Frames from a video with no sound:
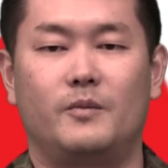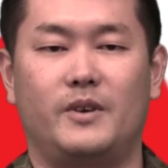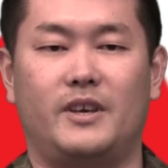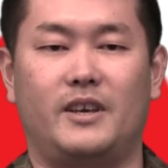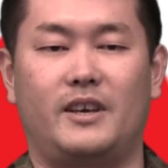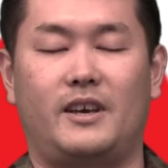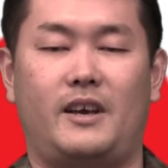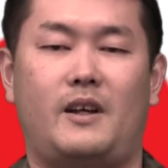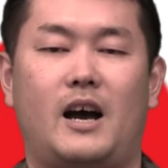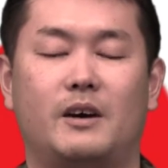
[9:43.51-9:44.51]
we
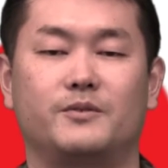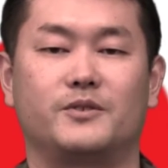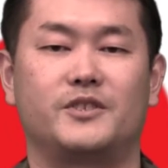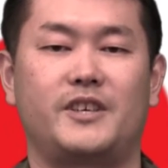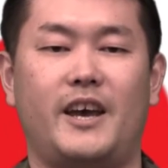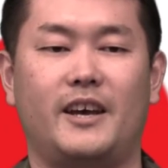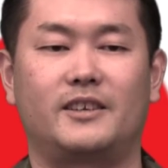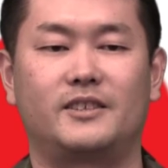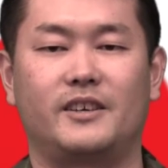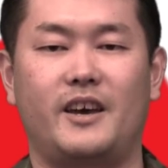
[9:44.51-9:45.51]
have to
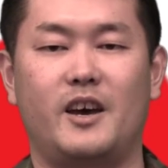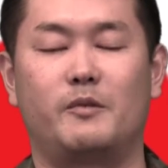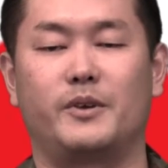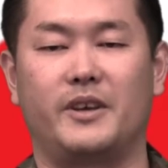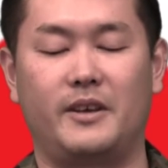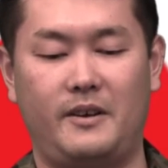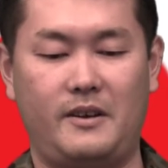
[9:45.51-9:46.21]
check every